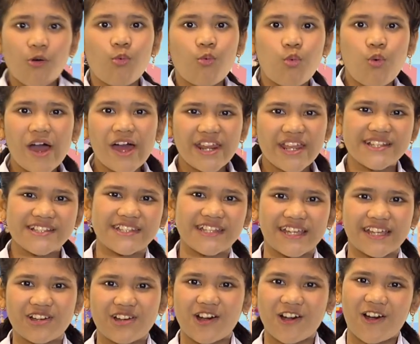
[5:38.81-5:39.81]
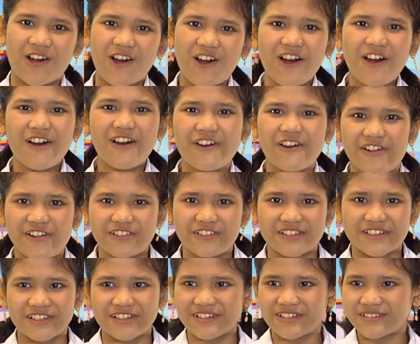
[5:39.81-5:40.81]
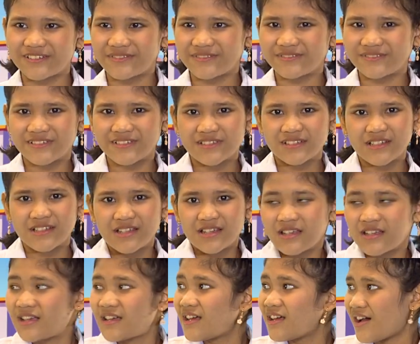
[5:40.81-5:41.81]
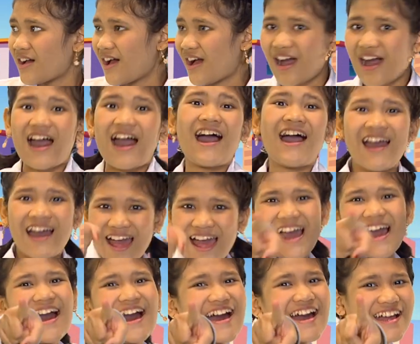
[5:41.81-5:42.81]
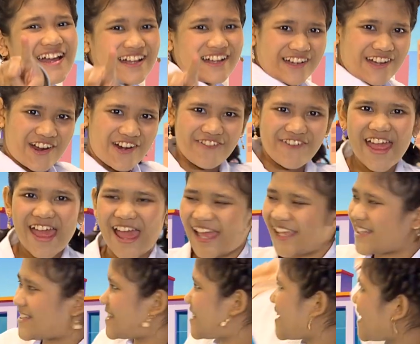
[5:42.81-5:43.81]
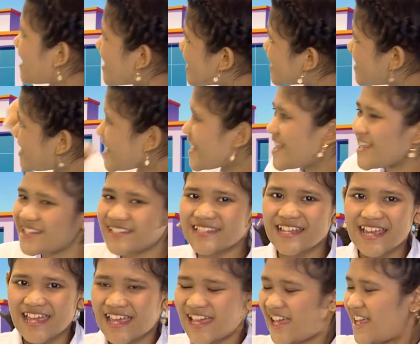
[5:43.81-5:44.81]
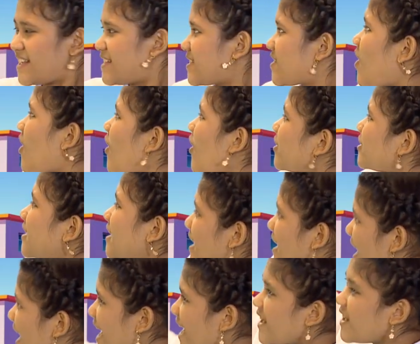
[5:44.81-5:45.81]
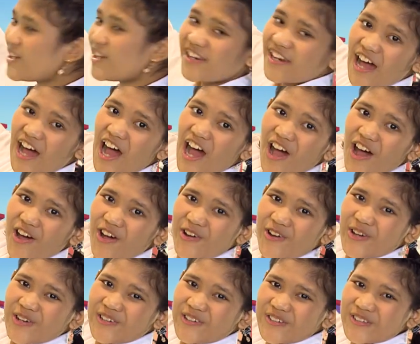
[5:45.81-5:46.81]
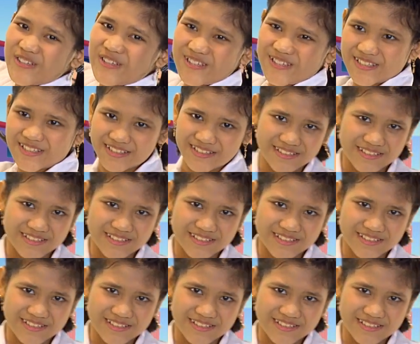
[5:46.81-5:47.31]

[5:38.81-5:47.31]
What is it called? Aha, correct. This is called a nose.